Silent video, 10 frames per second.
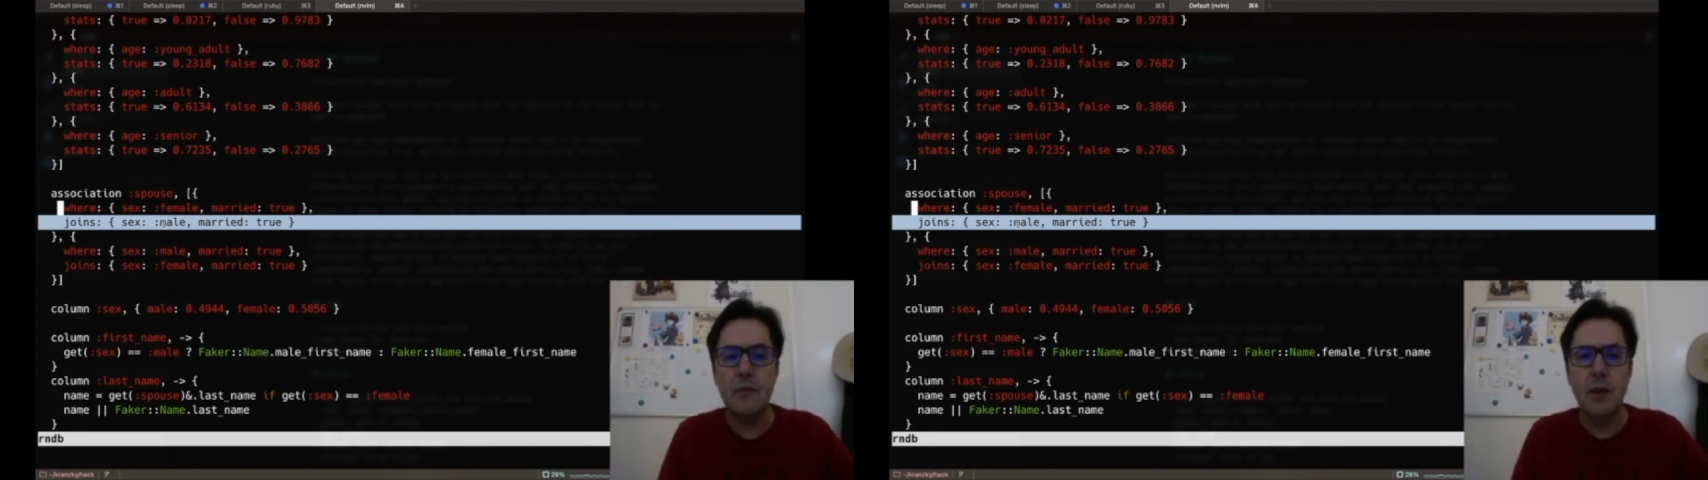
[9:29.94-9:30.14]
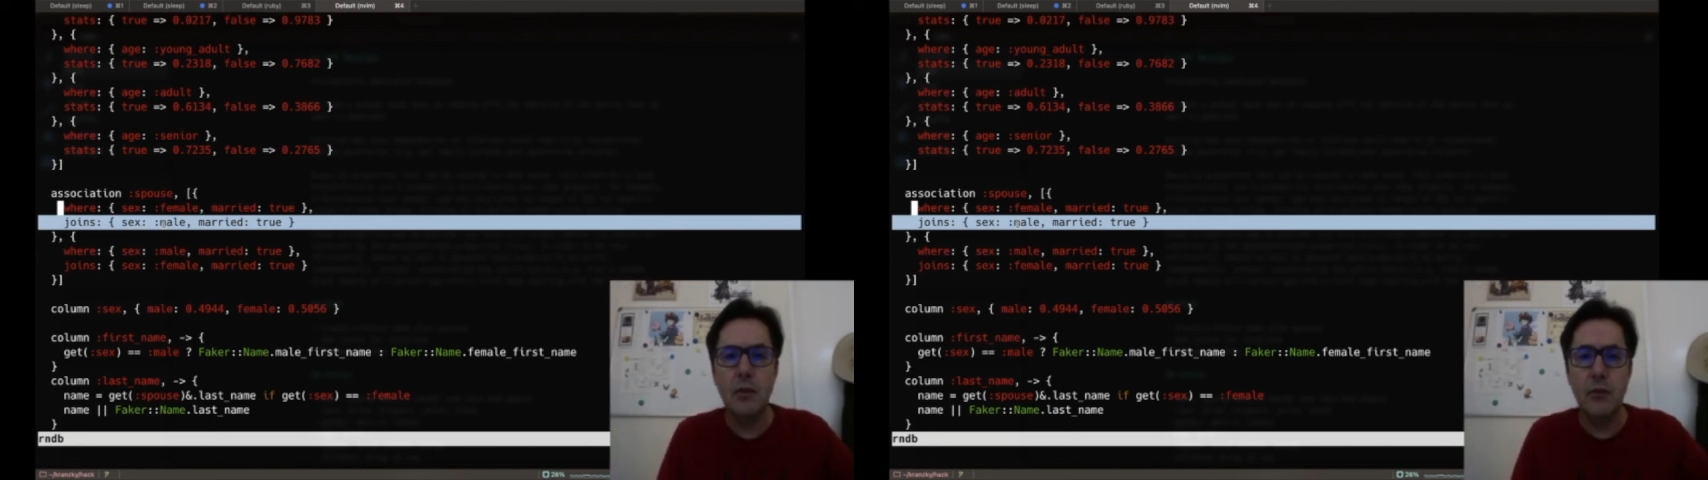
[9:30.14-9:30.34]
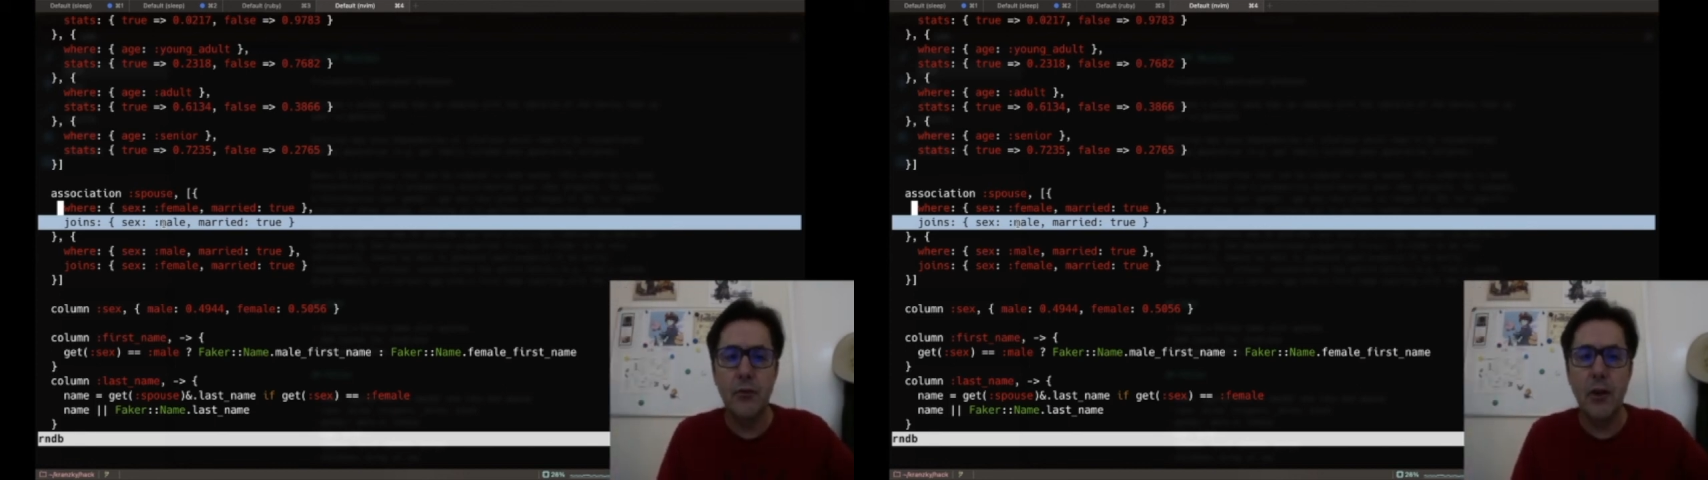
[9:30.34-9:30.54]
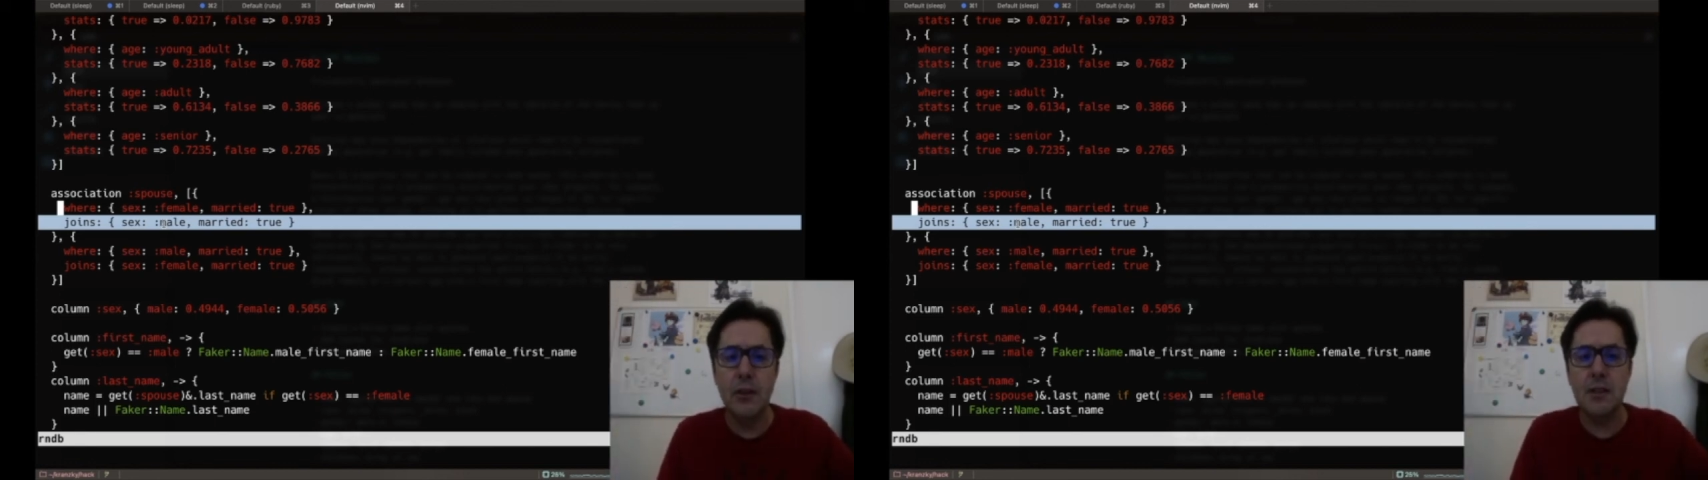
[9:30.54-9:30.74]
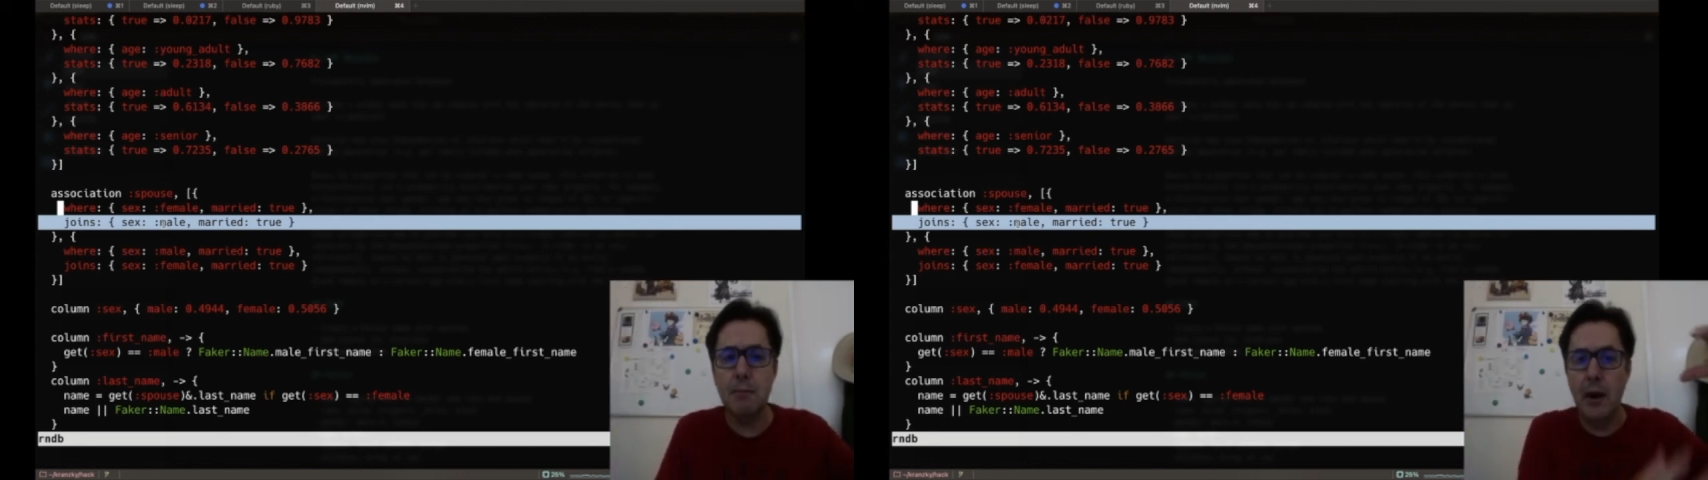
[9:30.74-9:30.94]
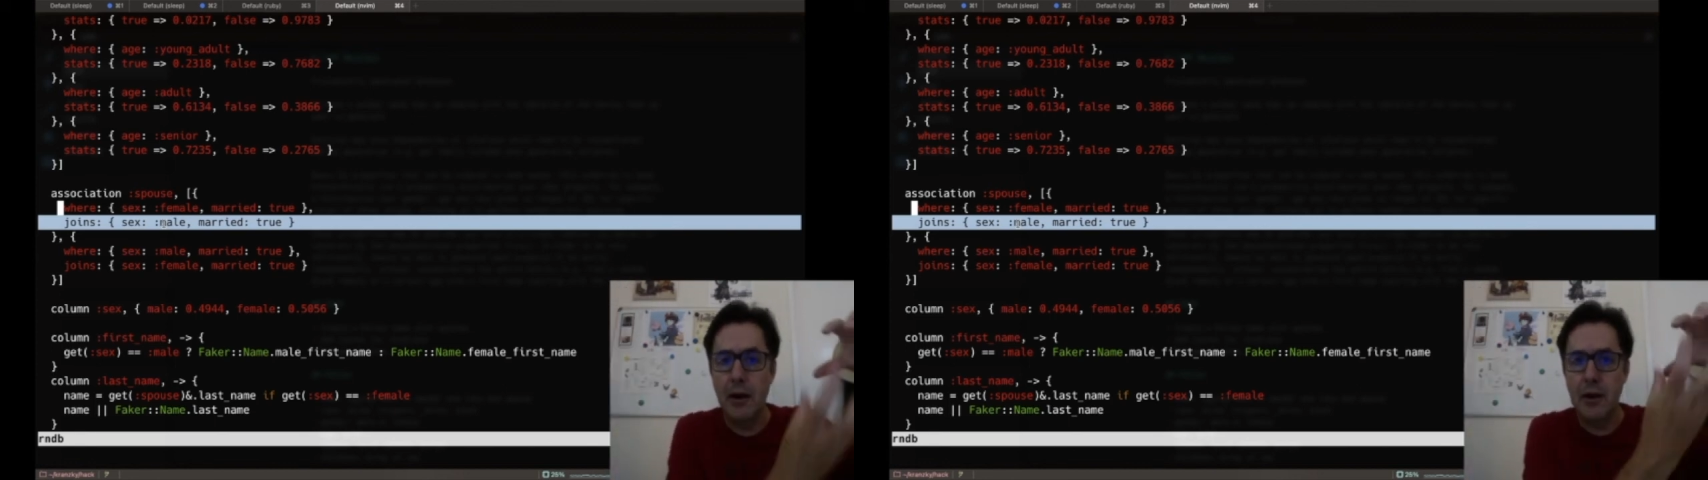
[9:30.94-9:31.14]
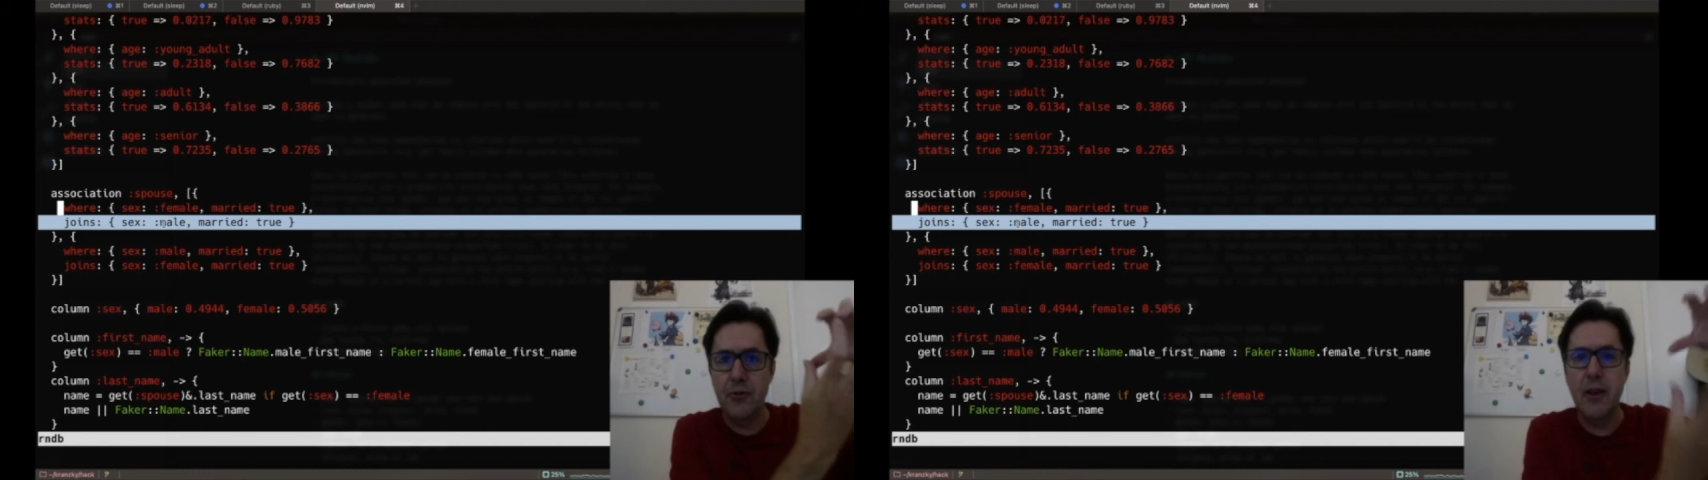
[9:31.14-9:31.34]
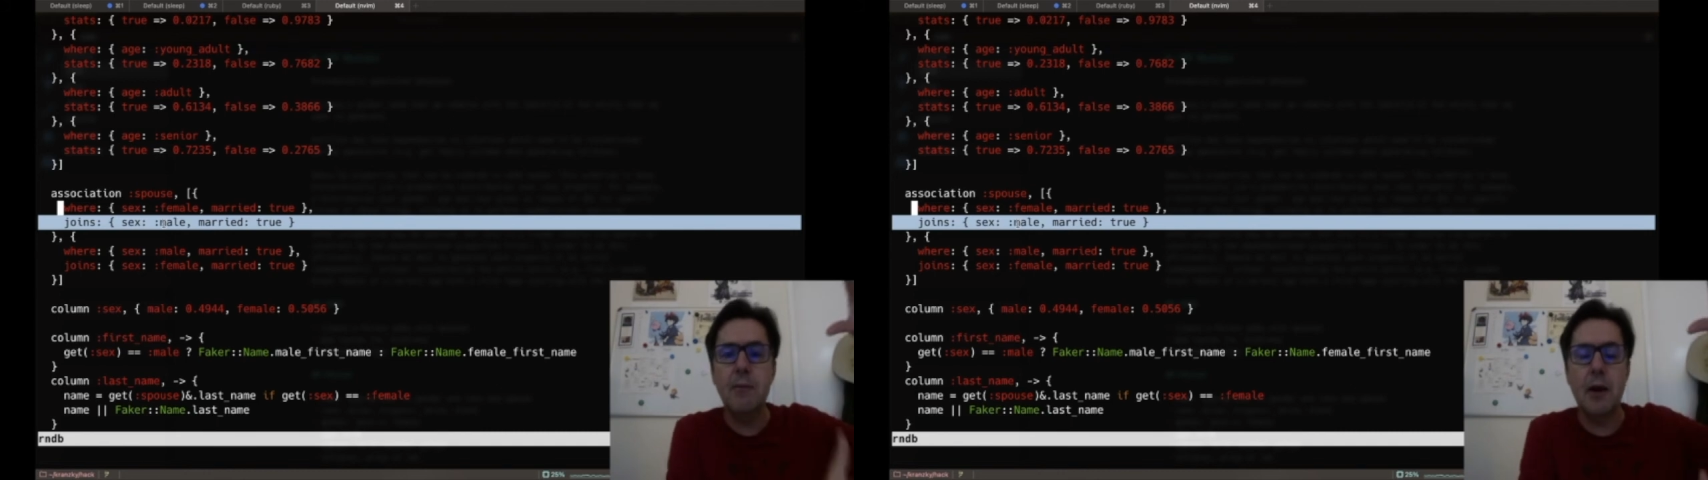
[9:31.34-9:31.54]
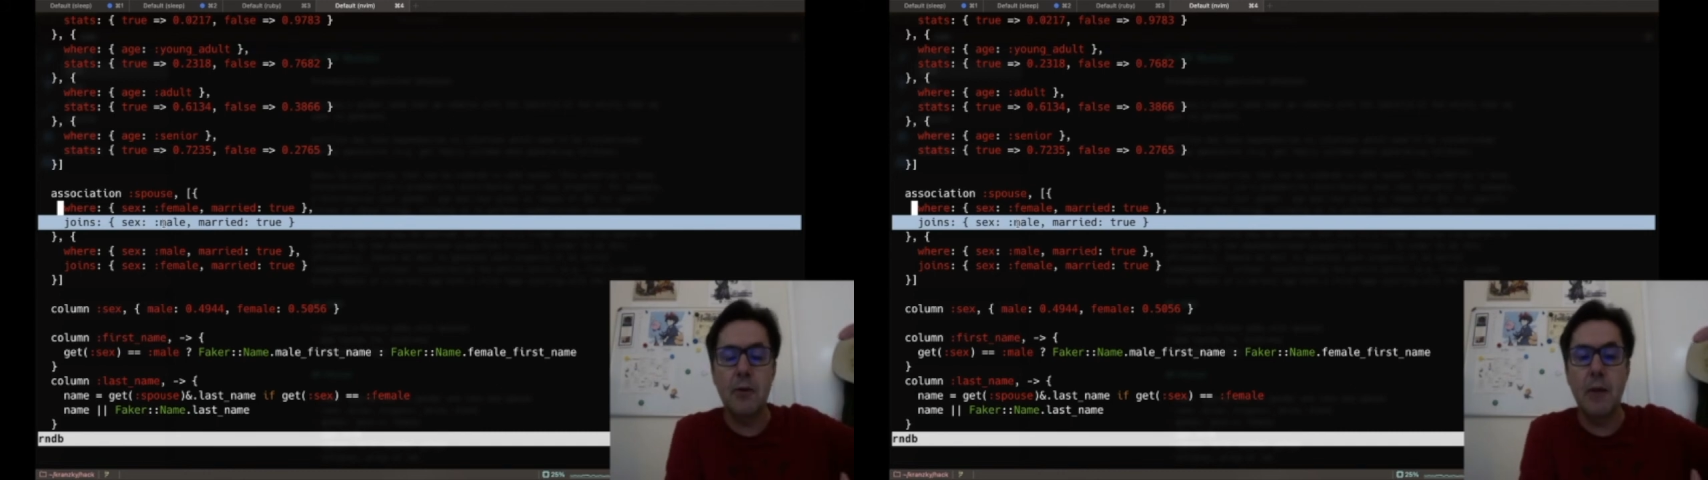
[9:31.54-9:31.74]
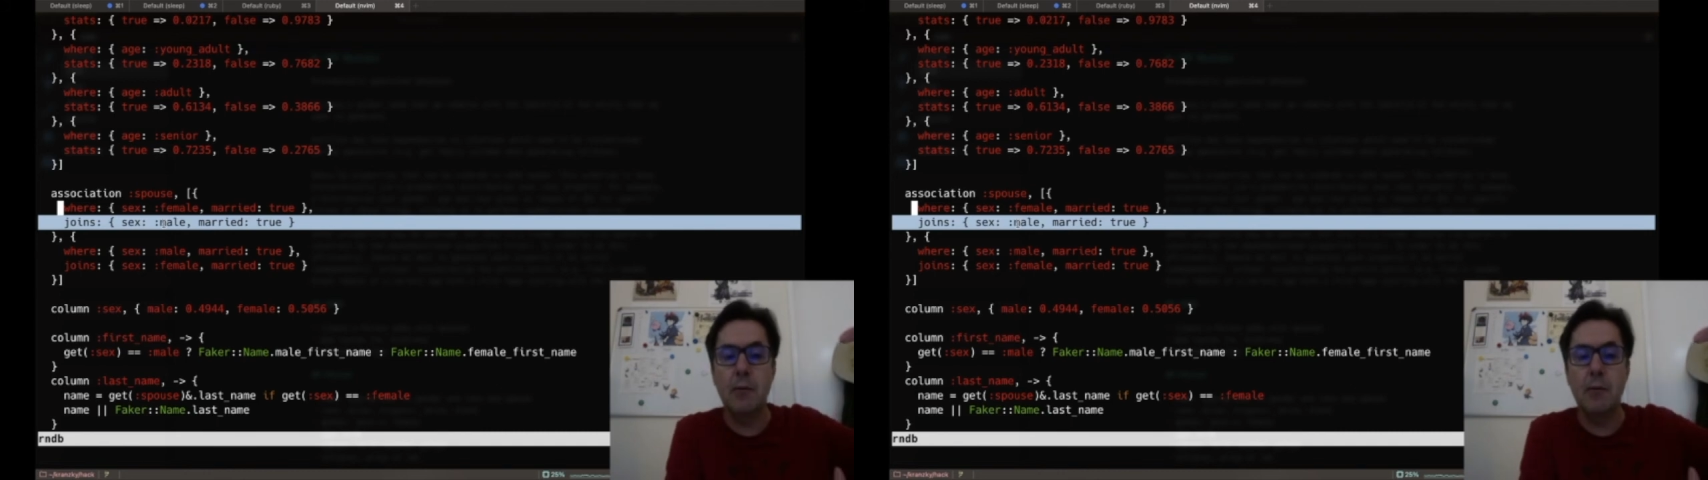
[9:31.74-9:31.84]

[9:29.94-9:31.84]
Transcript: the first married female in the